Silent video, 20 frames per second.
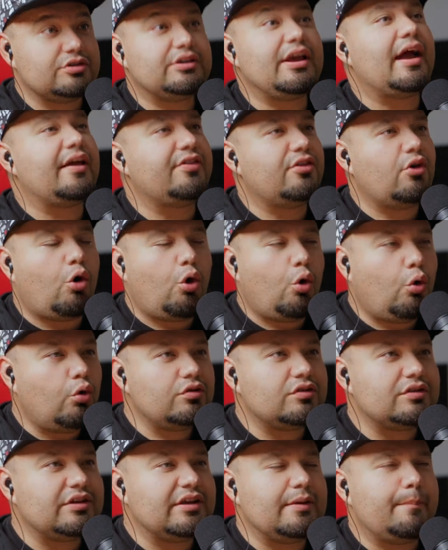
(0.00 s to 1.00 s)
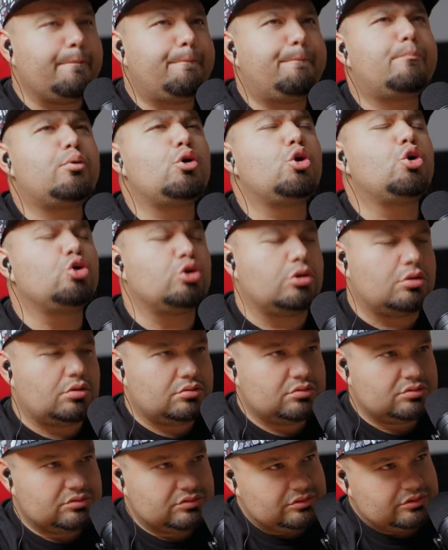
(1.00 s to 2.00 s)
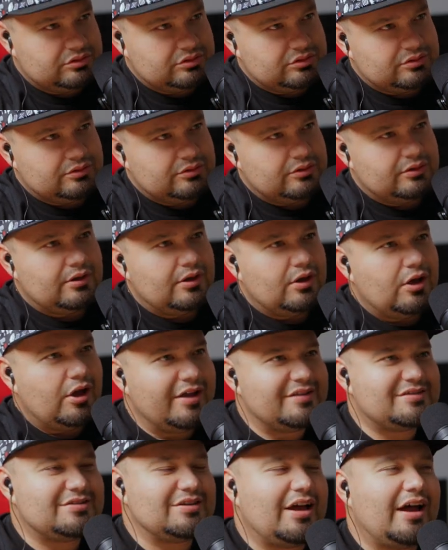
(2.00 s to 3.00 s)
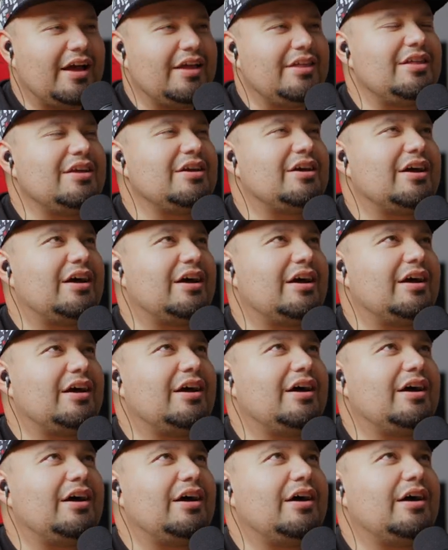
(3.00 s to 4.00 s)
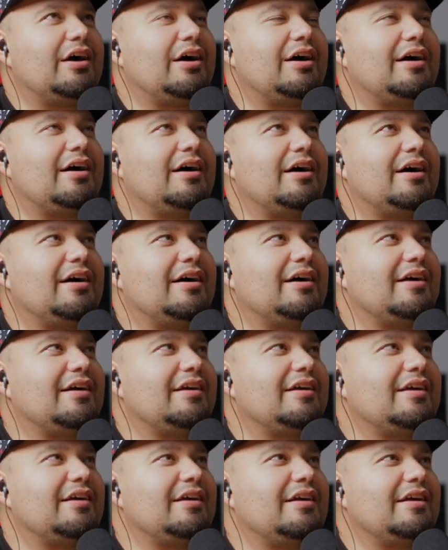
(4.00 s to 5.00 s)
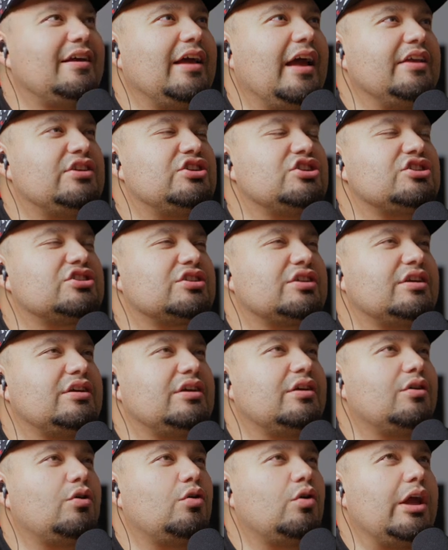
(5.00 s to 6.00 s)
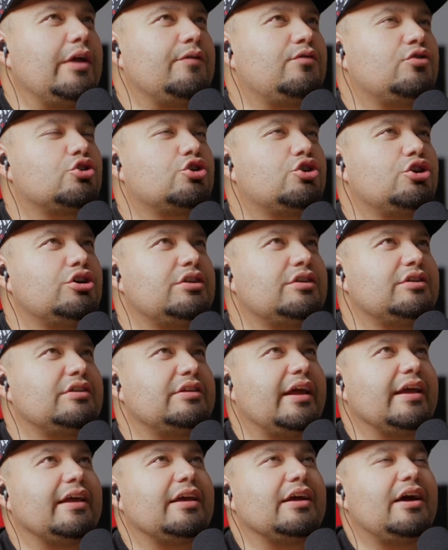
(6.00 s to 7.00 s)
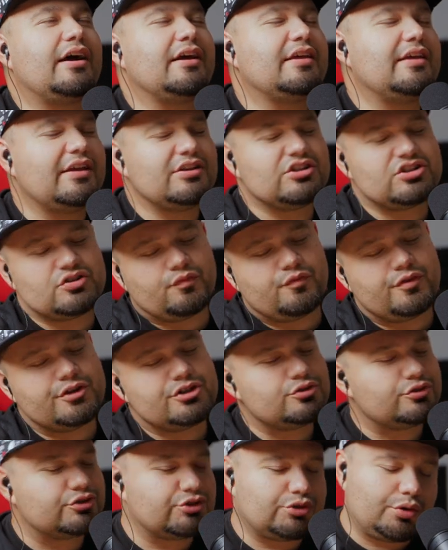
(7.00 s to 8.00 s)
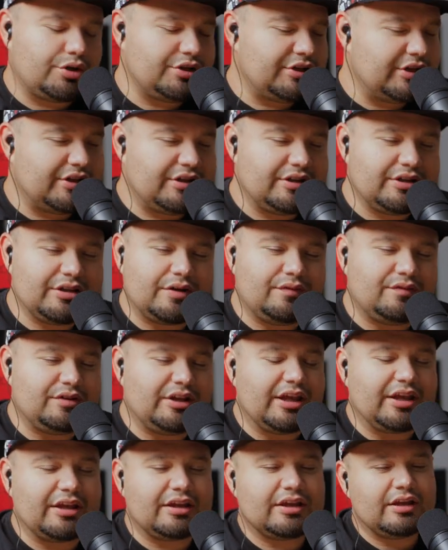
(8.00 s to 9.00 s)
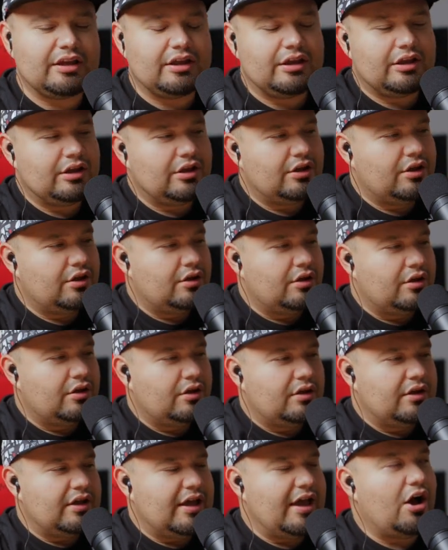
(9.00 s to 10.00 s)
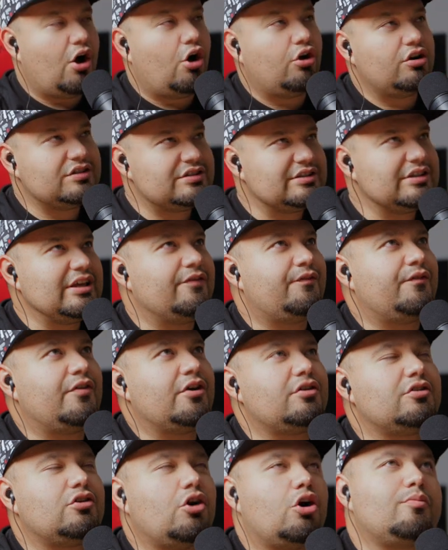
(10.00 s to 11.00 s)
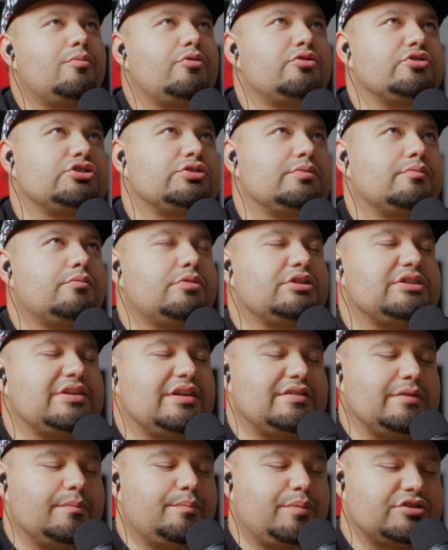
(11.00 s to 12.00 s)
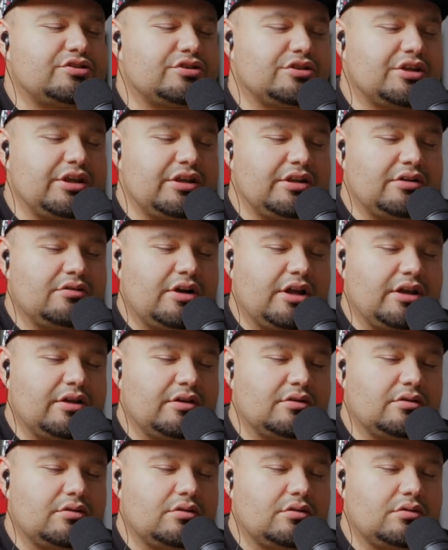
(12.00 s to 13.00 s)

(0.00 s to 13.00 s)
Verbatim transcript: Yeah, the whole brutal. Yeah, it's. I think, uh, it just if you're gonna like again just visual storytelling of like honestly, it felt almost what is it Buster Keaton, right?